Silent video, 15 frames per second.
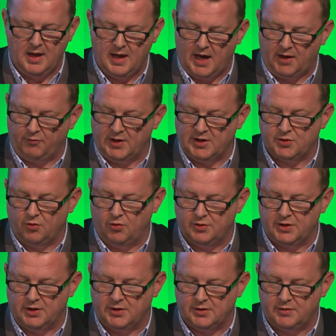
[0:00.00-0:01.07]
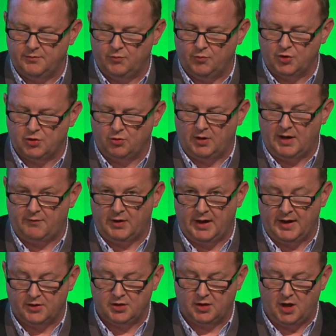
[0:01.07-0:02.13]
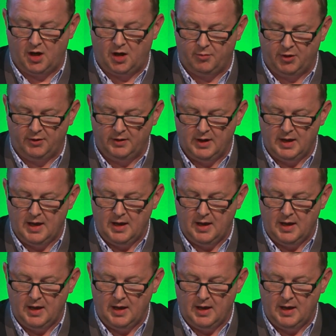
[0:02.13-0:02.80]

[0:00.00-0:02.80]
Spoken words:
and resources, which all have a link to carbon,